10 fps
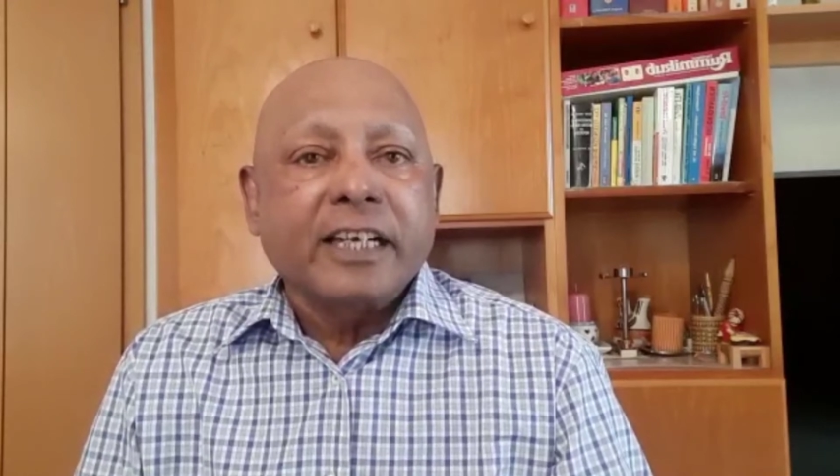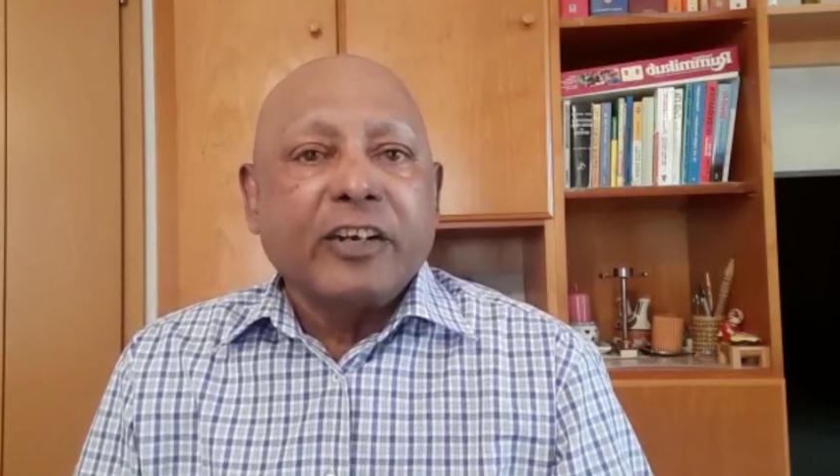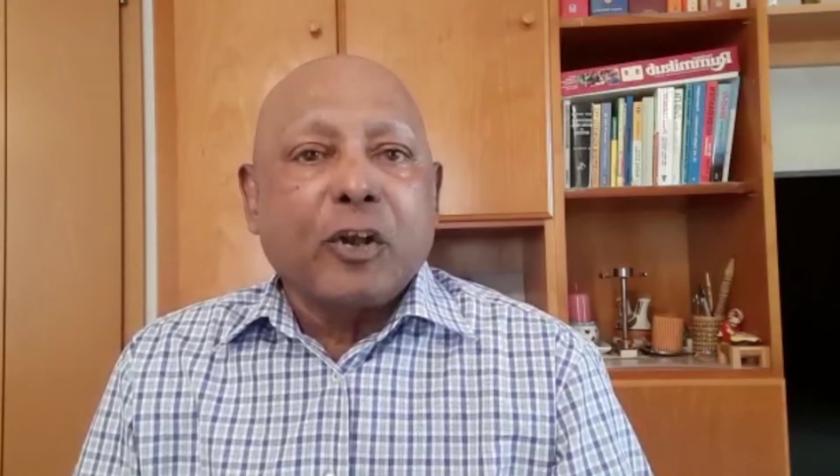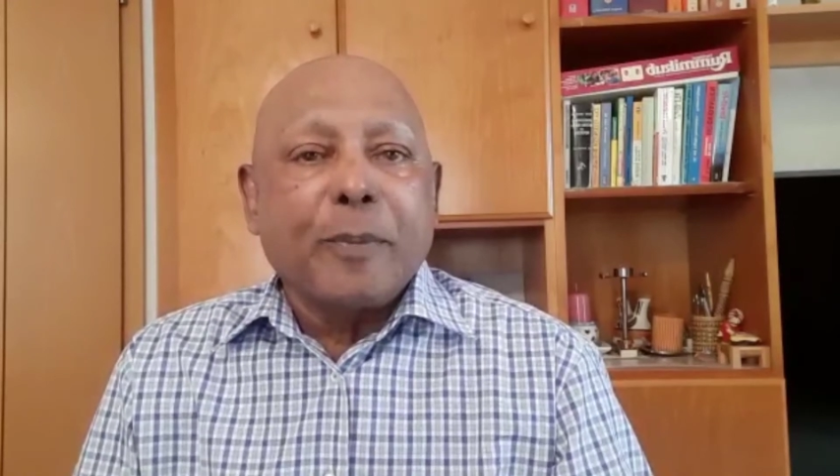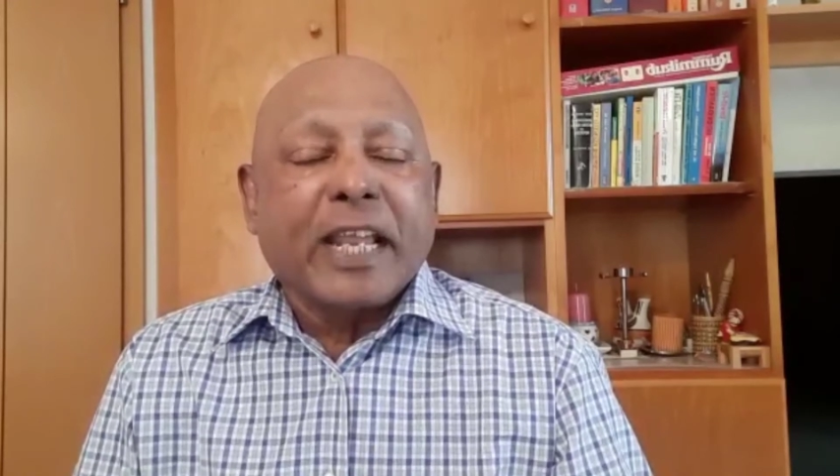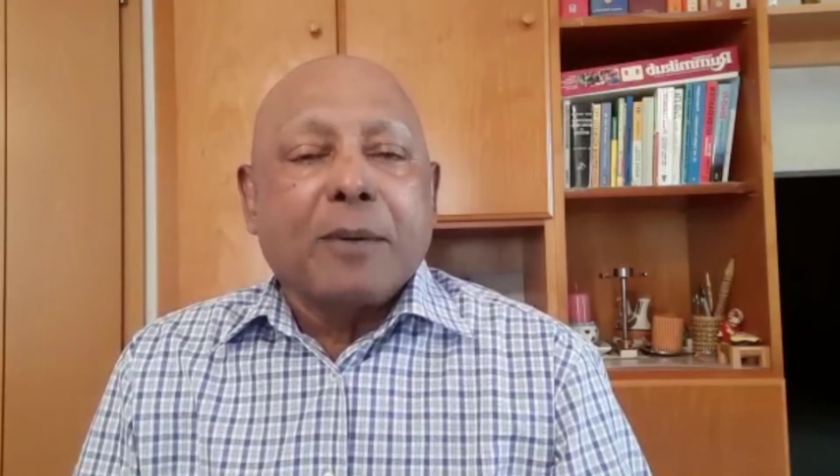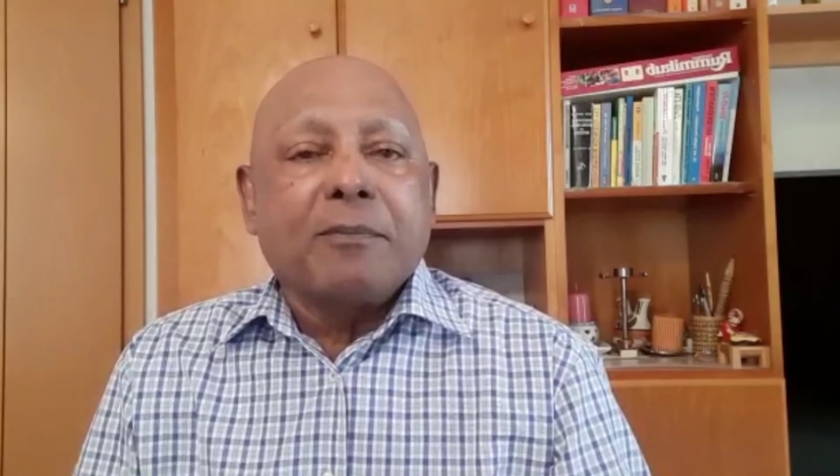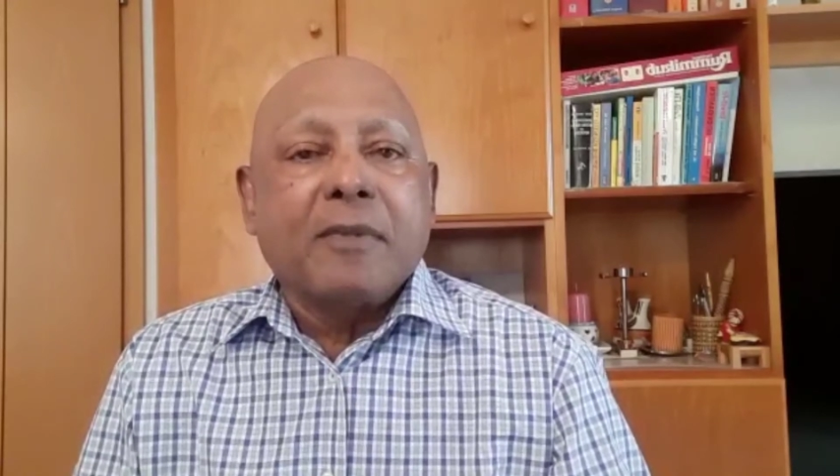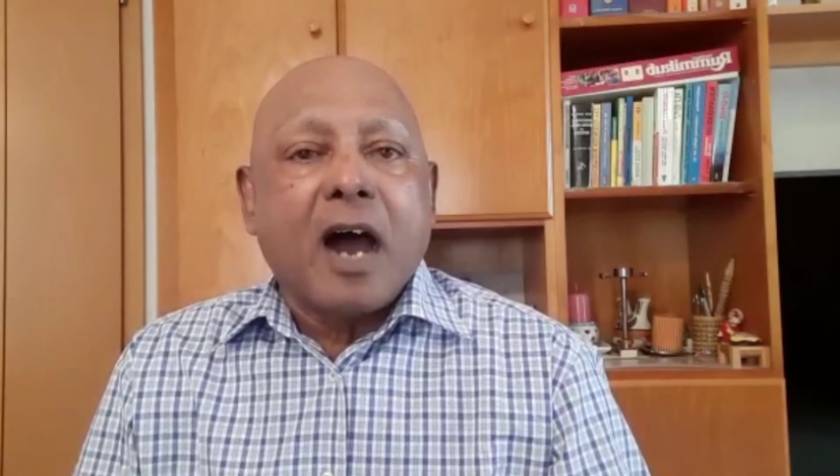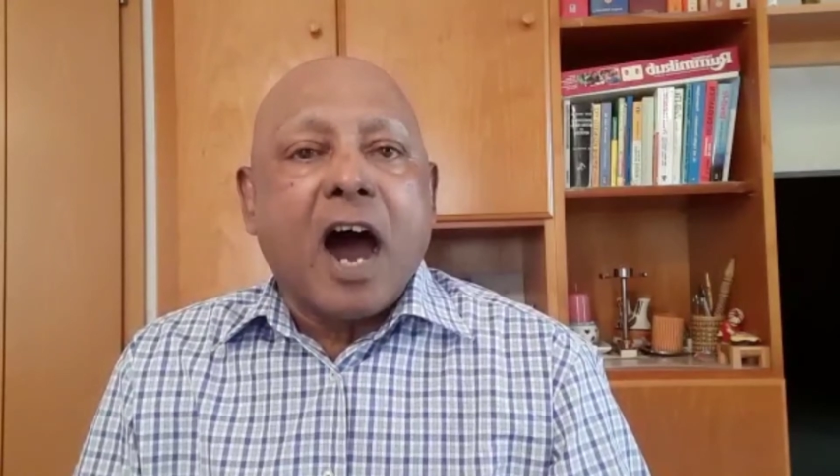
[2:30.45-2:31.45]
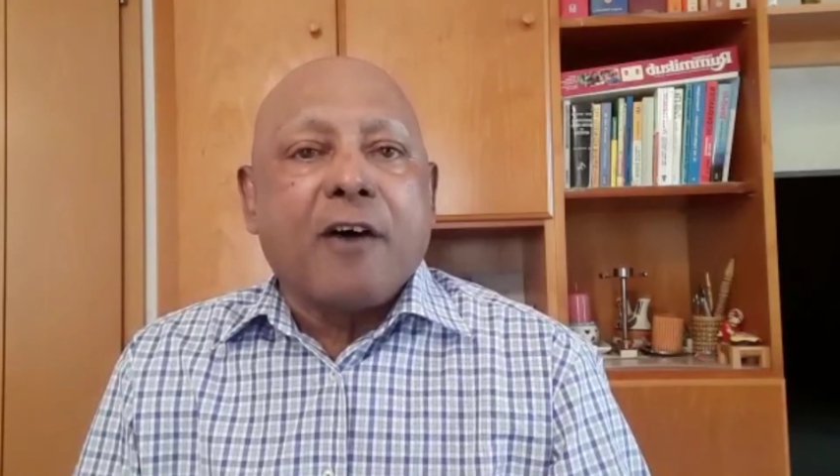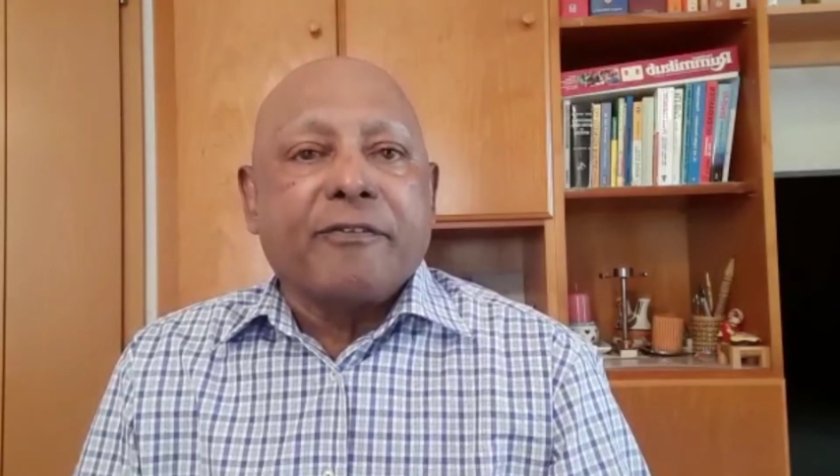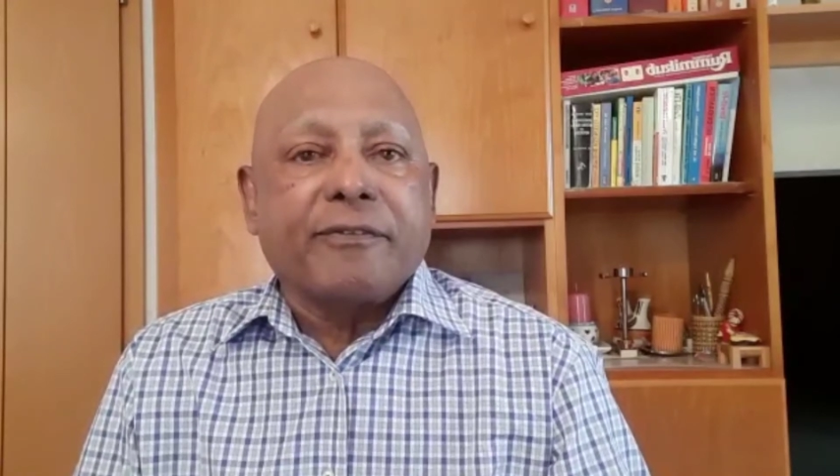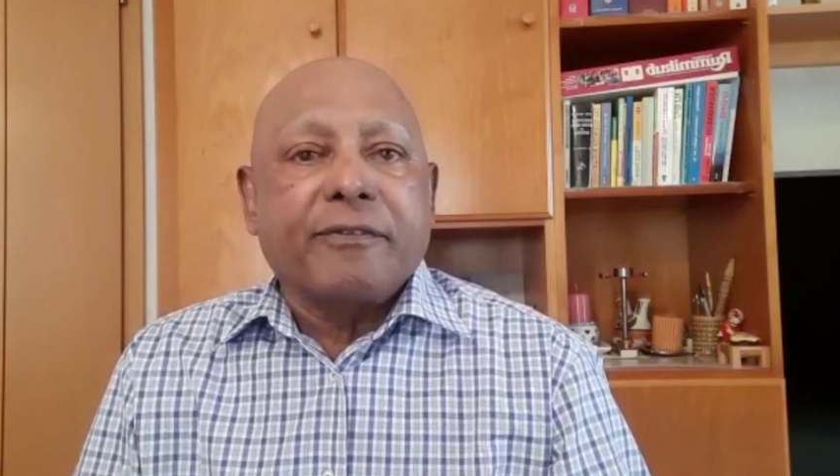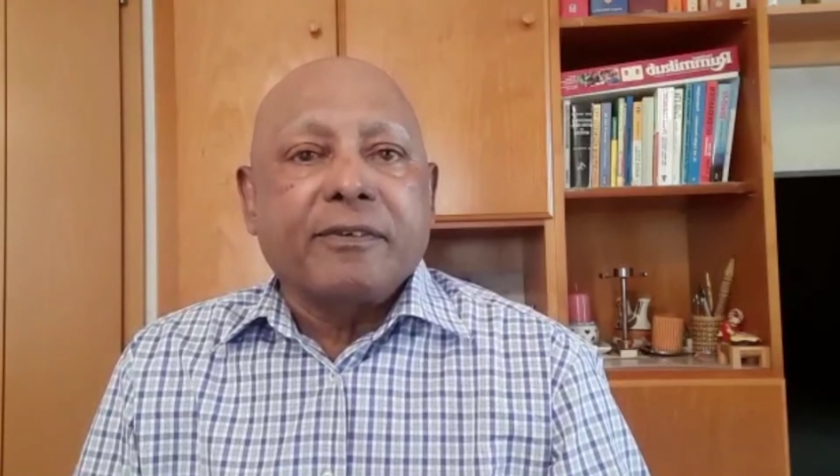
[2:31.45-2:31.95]
it will become
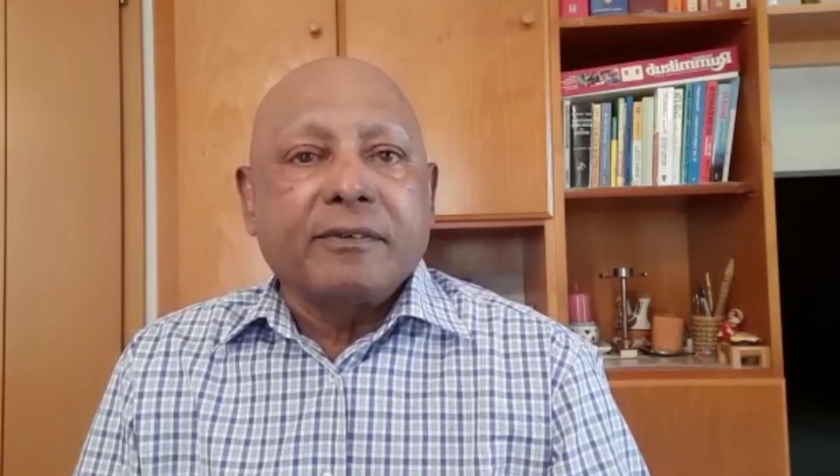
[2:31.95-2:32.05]
half